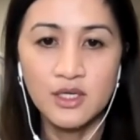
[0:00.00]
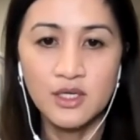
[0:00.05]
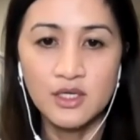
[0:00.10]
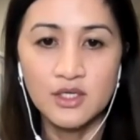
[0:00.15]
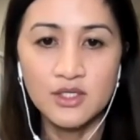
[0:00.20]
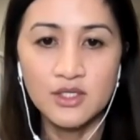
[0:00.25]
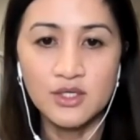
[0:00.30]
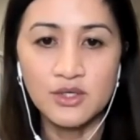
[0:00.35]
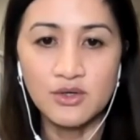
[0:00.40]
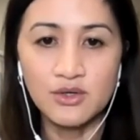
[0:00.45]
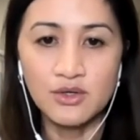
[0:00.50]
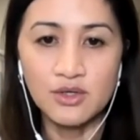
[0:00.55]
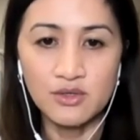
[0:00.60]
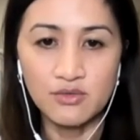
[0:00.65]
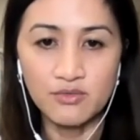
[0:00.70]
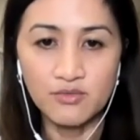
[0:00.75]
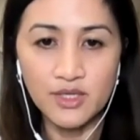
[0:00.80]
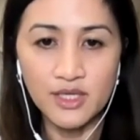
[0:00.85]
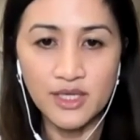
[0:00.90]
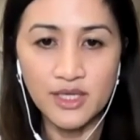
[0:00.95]
So
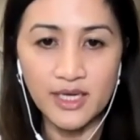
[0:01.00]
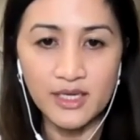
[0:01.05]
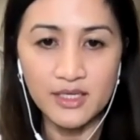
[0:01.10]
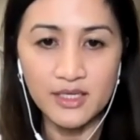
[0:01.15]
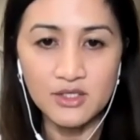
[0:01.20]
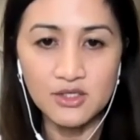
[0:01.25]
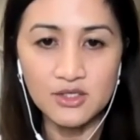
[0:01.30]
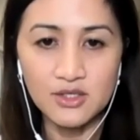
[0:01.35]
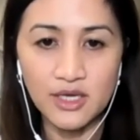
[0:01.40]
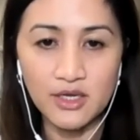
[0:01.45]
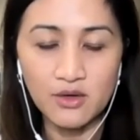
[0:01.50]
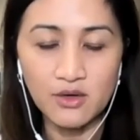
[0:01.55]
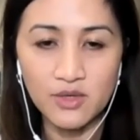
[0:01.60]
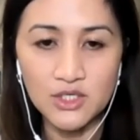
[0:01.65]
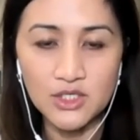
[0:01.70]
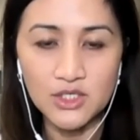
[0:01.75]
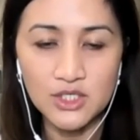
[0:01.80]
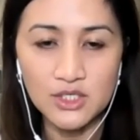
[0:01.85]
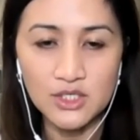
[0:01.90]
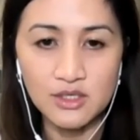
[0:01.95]
related to that
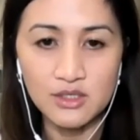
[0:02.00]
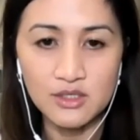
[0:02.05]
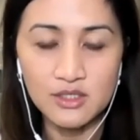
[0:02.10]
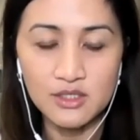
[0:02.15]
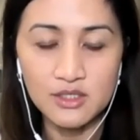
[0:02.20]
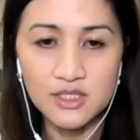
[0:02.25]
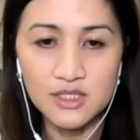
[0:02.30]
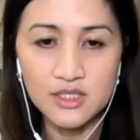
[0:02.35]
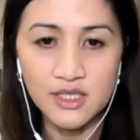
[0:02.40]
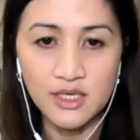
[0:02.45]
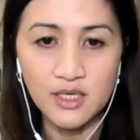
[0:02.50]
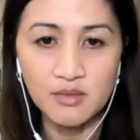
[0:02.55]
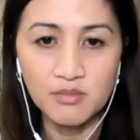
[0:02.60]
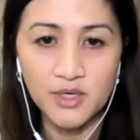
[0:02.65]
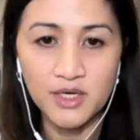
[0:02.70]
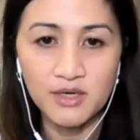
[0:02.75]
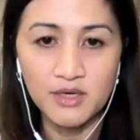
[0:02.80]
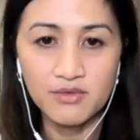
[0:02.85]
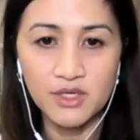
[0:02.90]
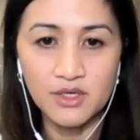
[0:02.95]
question, the second
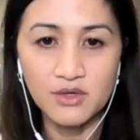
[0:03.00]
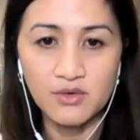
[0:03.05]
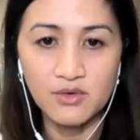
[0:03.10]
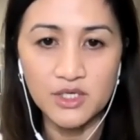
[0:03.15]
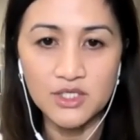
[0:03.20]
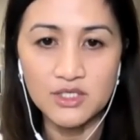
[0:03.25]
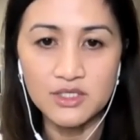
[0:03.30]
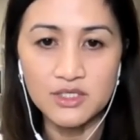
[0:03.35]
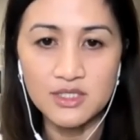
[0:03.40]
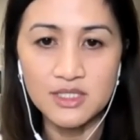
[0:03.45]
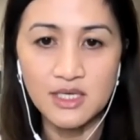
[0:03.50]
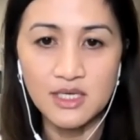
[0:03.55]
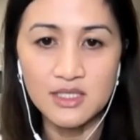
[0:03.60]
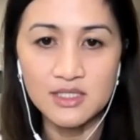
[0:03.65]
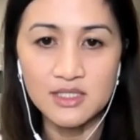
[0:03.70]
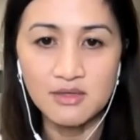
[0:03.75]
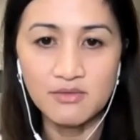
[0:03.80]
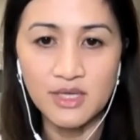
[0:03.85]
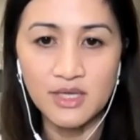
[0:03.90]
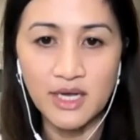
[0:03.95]
part of the question says,
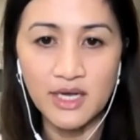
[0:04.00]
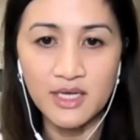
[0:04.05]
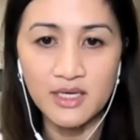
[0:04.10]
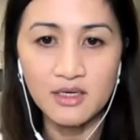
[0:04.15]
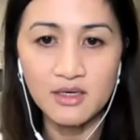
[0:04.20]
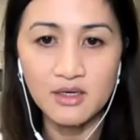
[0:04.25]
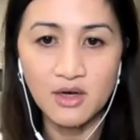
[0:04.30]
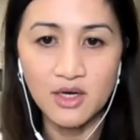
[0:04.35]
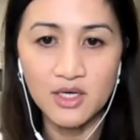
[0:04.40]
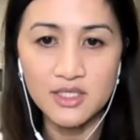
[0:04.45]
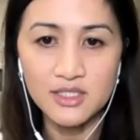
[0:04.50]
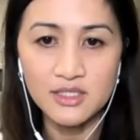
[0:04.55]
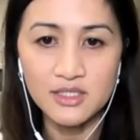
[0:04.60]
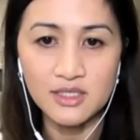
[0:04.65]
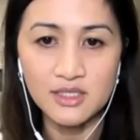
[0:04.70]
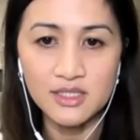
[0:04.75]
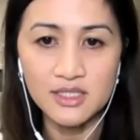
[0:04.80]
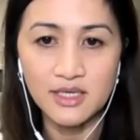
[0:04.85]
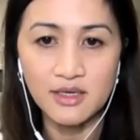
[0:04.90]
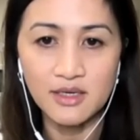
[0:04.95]
if
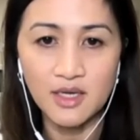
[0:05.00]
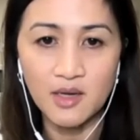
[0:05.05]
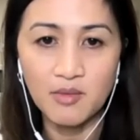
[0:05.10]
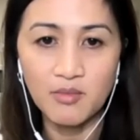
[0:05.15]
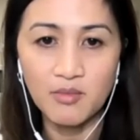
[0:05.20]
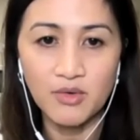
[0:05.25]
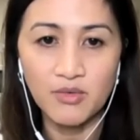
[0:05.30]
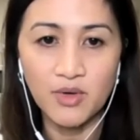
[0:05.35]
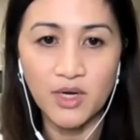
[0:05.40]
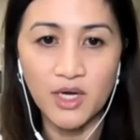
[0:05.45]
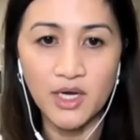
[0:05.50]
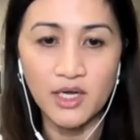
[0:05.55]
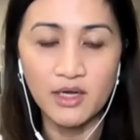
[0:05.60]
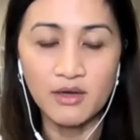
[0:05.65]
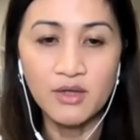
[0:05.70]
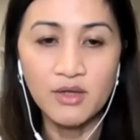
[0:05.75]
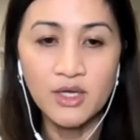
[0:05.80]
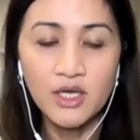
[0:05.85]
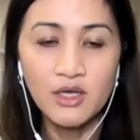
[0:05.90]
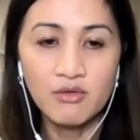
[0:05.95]
diagnostics like MRI
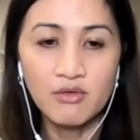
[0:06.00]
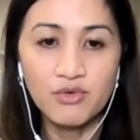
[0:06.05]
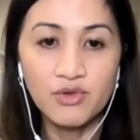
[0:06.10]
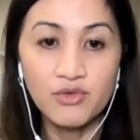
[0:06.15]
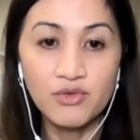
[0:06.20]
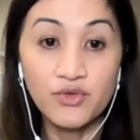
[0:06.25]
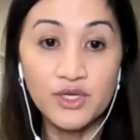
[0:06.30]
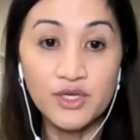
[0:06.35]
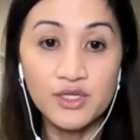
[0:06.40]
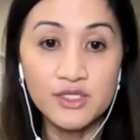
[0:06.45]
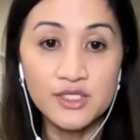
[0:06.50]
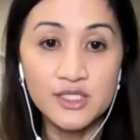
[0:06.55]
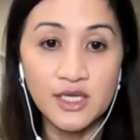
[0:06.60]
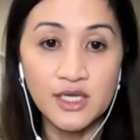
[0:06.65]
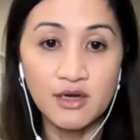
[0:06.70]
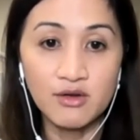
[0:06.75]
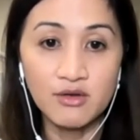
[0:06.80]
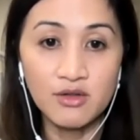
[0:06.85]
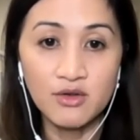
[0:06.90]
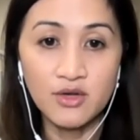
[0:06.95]
reveal
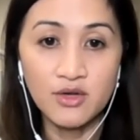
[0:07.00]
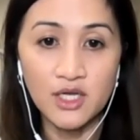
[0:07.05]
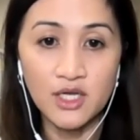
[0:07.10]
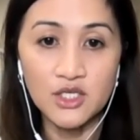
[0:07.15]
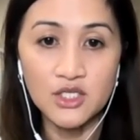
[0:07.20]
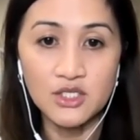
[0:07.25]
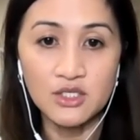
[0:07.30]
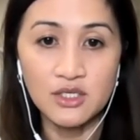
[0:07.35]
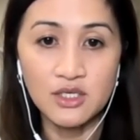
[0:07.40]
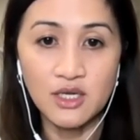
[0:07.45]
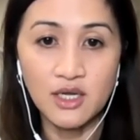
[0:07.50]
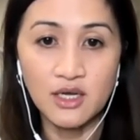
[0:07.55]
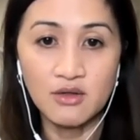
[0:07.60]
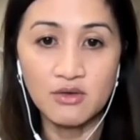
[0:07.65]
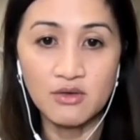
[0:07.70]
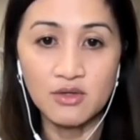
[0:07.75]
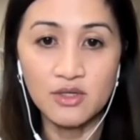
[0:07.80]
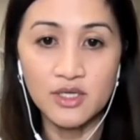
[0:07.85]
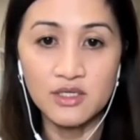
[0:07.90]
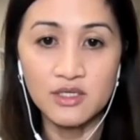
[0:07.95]
tear location not
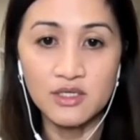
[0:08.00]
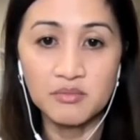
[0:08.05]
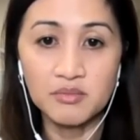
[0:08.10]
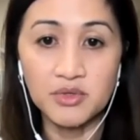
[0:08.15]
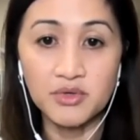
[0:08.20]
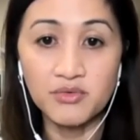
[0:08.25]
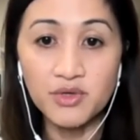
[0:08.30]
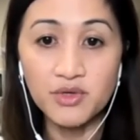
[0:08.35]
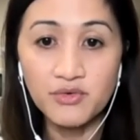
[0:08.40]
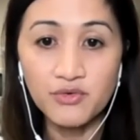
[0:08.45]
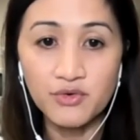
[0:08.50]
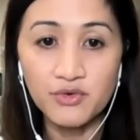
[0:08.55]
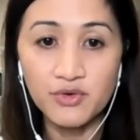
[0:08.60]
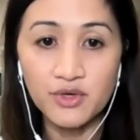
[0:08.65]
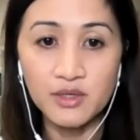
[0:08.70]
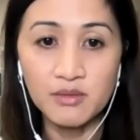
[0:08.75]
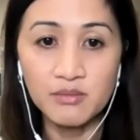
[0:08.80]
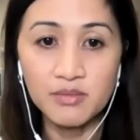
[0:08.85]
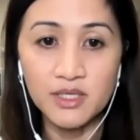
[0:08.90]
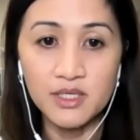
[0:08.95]
only at the
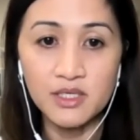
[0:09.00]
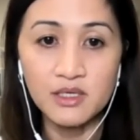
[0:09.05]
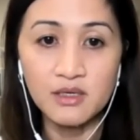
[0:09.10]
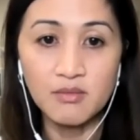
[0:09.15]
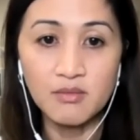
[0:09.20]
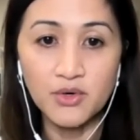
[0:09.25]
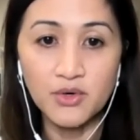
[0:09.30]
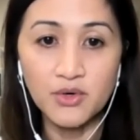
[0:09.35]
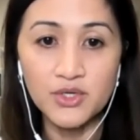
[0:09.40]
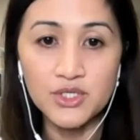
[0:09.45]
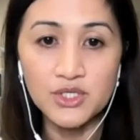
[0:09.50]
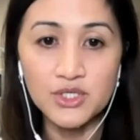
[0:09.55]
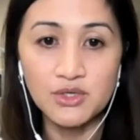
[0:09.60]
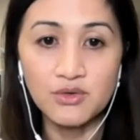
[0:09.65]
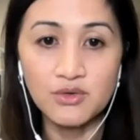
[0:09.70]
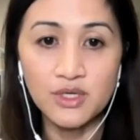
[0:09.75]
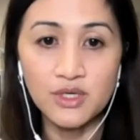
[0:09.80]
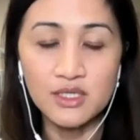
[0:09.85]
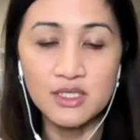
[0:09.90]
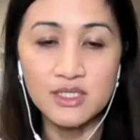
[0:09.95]
periphery, but more so
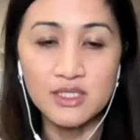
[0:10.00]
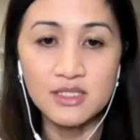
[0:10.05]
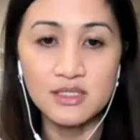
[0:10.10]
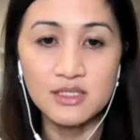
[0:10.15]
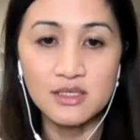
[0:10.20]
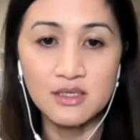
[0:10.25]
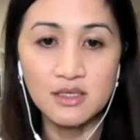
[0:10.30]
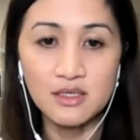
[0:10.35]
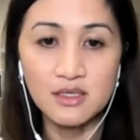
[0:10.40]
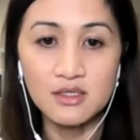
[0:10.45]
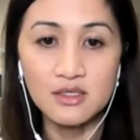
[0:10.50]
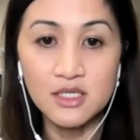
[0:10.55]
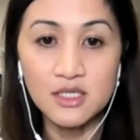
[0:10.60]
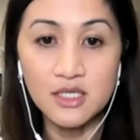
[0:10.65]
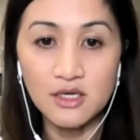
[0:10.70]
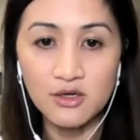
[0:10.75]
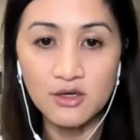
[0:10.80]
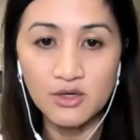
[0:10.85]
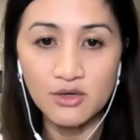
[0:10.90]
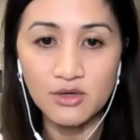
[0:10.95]
in its
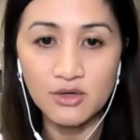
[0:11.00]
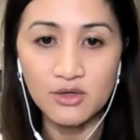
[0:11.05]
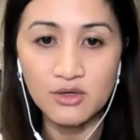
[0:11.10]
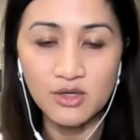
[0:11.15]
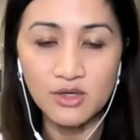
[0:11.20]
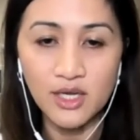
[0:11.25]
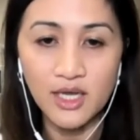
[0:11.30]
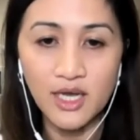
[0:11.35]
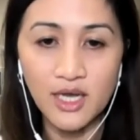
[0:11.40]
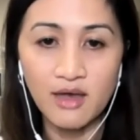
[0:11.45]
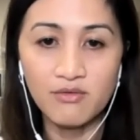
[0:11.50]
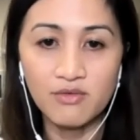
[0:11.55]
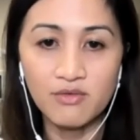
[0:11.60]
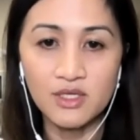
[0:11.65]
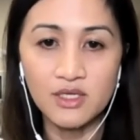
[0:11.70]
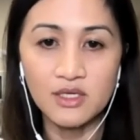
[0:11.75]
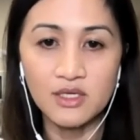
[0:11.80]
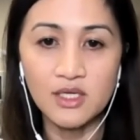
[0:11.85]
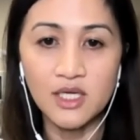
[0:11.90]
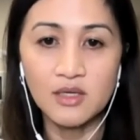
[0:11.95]
interior
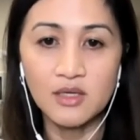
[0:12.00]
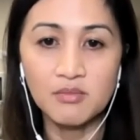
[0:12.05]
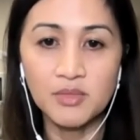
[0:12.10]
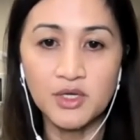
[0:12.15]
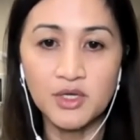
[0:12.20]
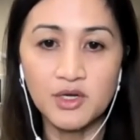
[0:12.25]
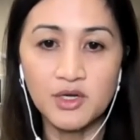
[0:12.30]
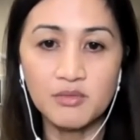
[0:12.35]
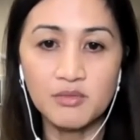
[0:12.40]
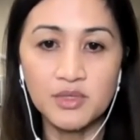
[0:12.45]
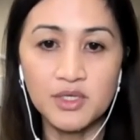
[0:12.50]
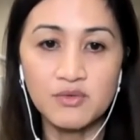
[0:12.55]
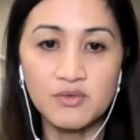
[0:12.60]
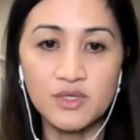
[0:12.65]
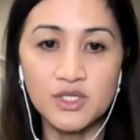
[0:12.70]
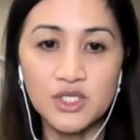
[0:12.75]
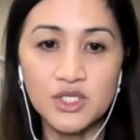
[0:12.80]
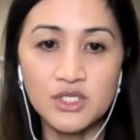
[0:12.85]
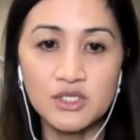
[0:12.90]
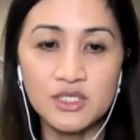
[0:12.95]
concavity, can PRP
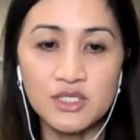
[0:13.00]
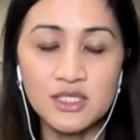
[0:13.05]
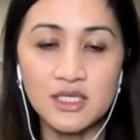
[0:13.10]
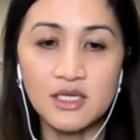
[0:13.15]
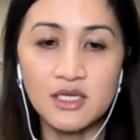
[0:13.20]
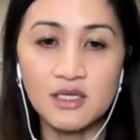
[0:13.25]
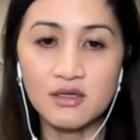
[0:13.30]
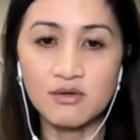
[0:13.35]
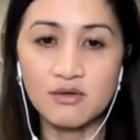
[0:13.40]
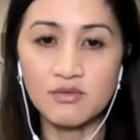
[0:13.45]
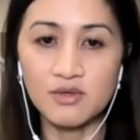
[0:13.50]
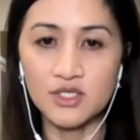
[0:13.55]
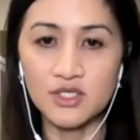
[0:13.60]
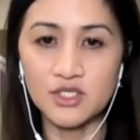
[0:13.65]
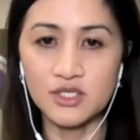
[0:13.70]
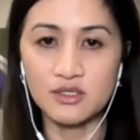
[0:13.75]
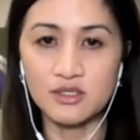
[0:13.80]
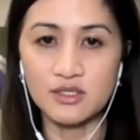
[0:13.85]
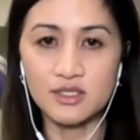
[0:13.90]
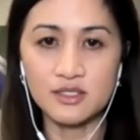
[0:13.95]
reach these inner
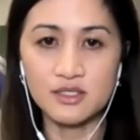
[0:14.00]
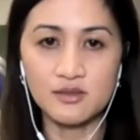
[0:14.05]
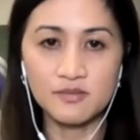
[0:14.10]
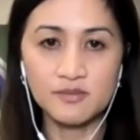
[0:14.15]
regions?